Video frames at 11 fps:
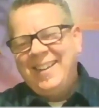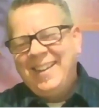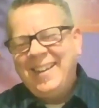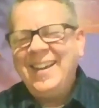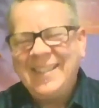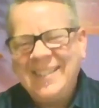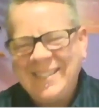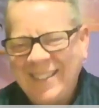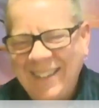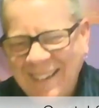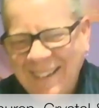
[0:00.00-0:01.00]

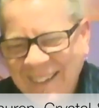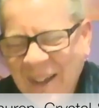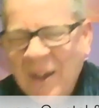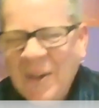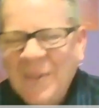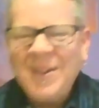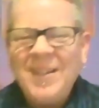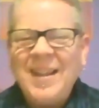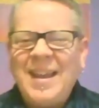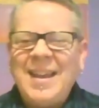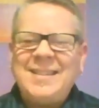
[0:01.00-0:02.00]
Excellent.
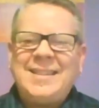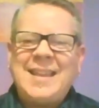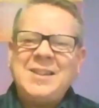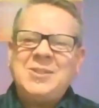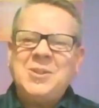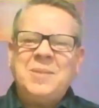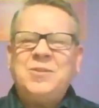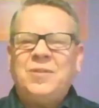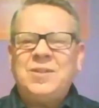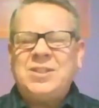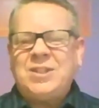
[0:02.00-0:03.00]
Well, Ed, thanks so much
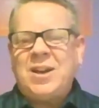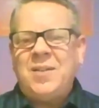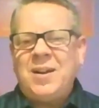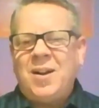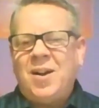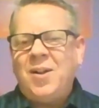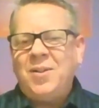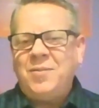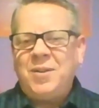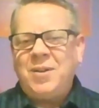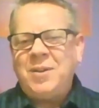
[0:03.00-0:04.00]
for sharing all
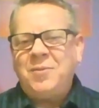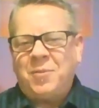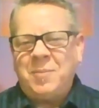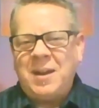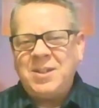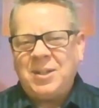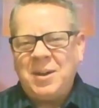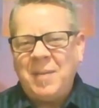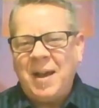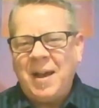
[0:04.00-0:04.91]
of your information about